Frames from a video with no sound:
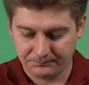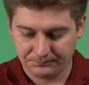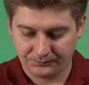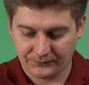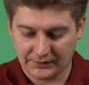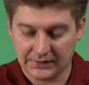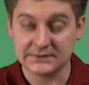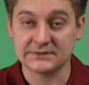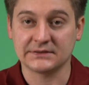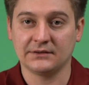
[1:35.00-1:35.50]

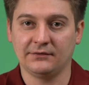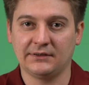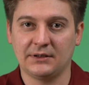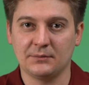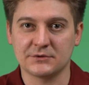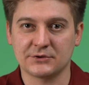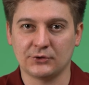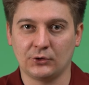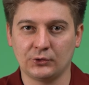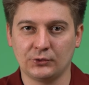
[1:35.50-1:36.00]
now we
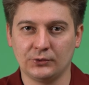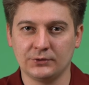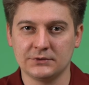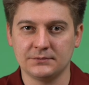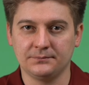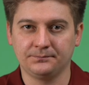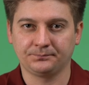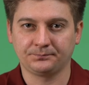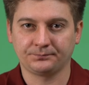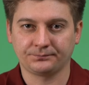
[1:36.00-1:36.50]
let it
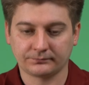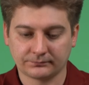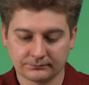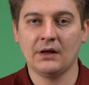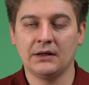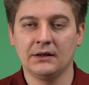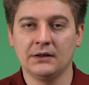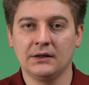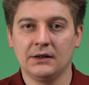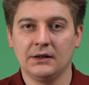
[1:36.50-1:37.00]
dry.
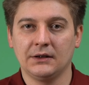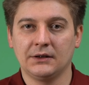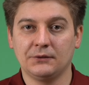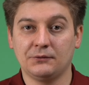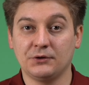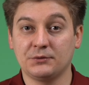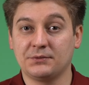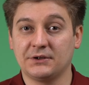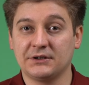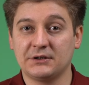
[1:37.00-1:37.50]

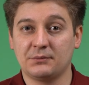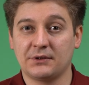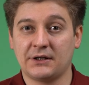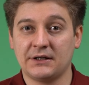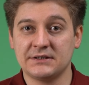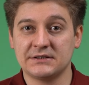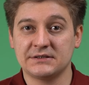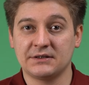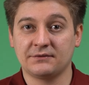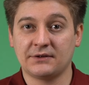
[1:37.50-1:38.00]

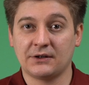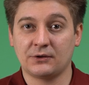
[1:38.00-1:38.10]
Alright,